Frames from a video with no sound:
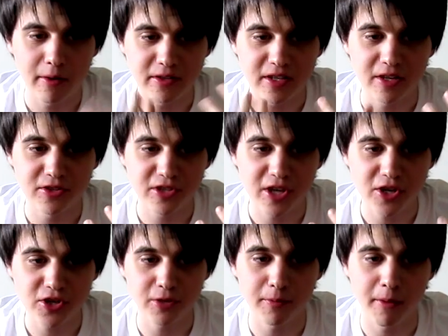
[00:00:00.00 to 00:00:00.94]

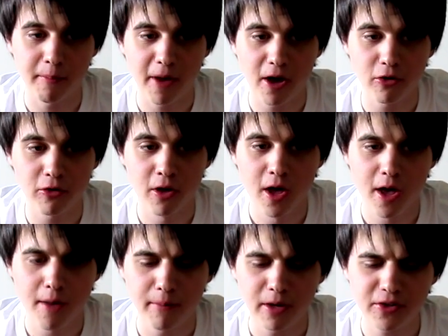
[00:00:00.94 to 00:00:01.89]
sensation in my mouth,
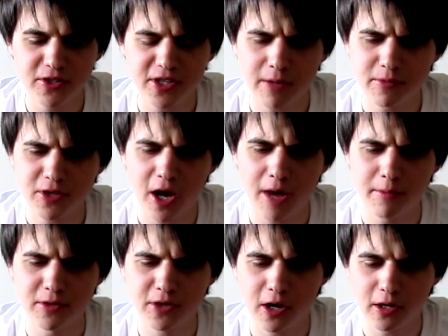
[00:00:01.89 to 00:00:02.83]
but at the same time
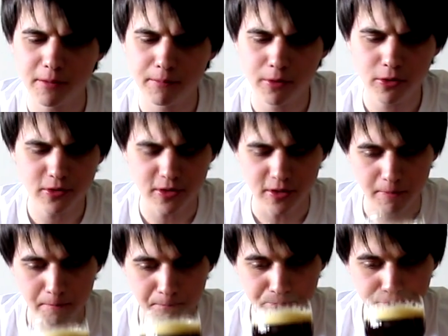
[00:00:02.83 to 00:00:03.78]
it's kind of
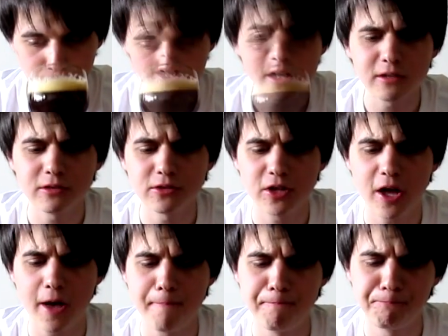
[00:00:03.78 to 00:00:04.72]
boozy. The alcohol's
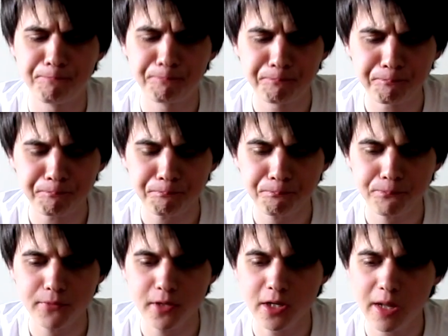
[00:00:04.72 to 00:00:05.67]
there,
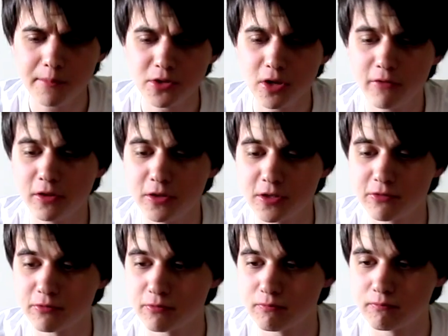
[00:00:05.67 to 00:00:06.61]
and I'm serving
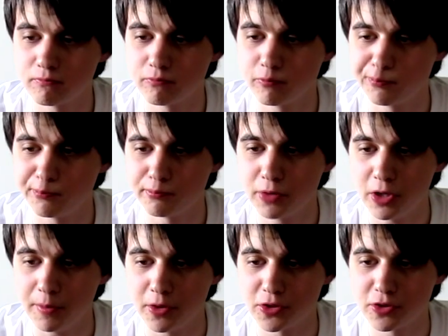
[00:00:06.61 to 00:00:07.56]
this
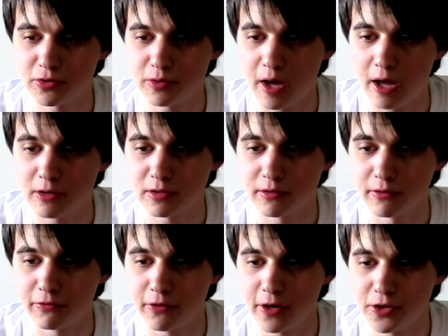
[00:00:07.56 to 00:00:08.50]
pretty much out of the
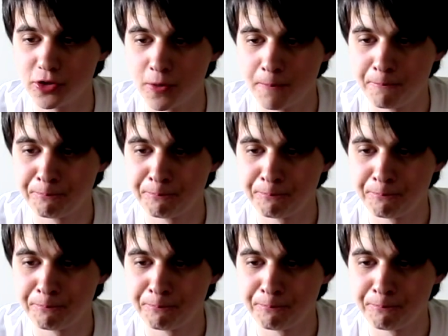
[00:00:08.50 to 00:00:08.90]
fridge,